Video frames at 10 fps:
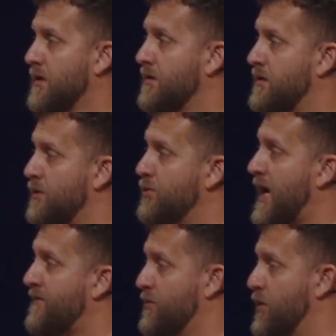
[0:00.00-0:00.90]
you
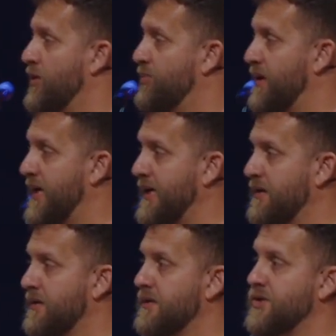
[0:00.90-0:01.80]
have a role to play
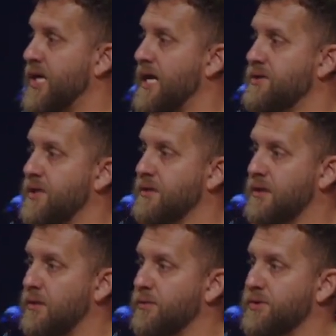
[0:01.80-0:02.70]
in changing the
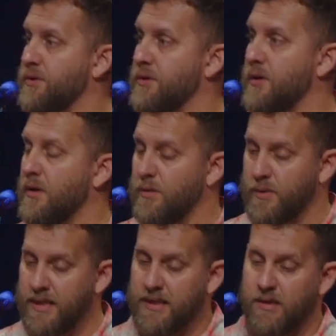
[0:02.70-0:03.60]
culture
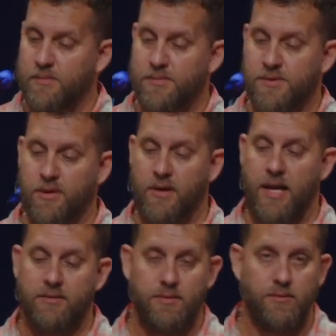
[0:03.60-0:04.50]
when it comes to
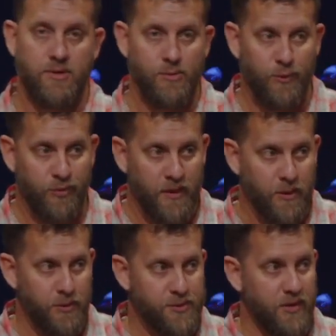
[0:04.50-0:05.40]
gratitude, to move from a
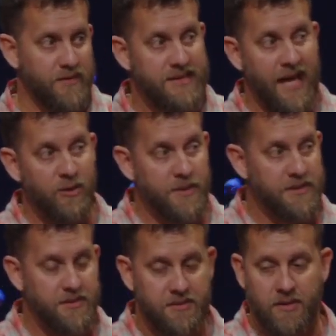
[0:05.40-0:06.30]
culture of
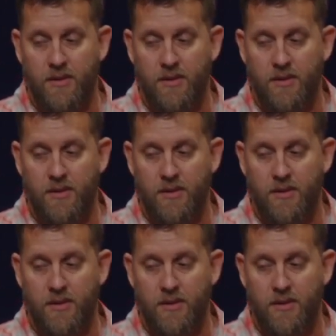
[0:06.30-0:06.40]
entitlement